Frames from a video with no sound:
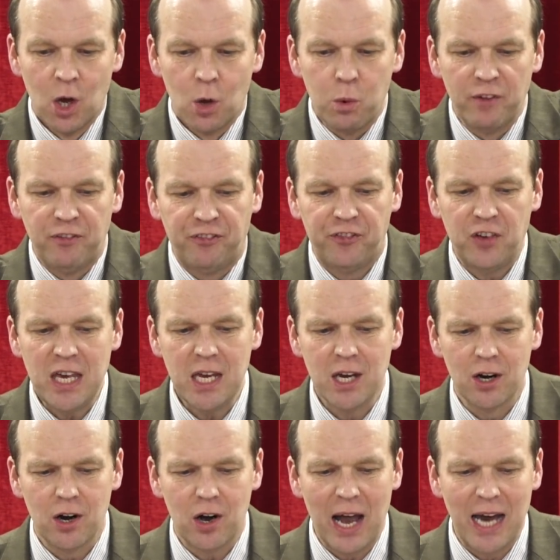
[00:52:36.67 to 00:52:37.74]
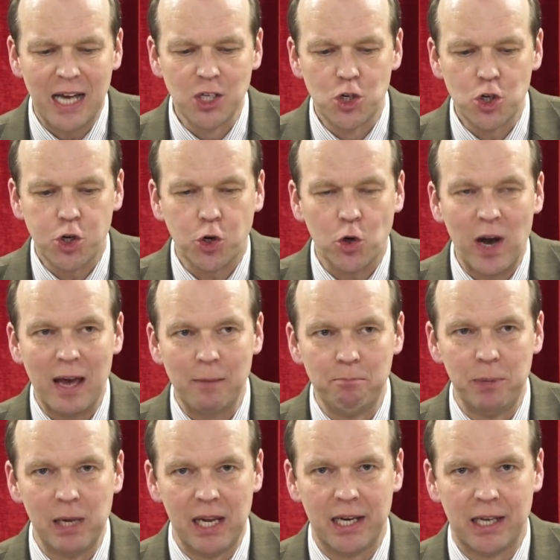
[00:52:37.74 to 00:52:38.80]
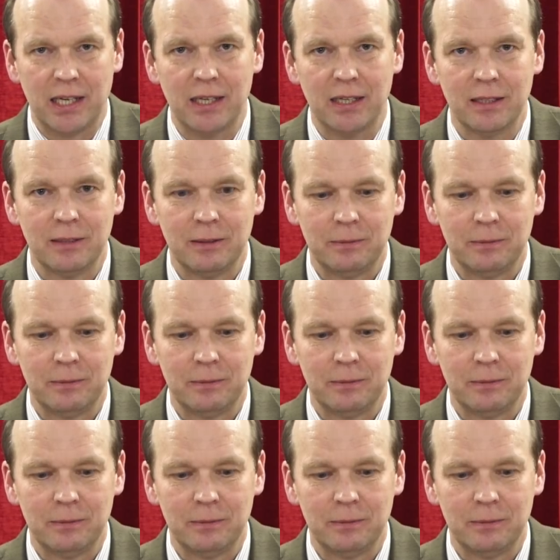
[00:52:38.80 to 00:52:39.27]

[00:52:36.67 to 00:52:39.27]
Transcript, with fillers: with fear and trembling,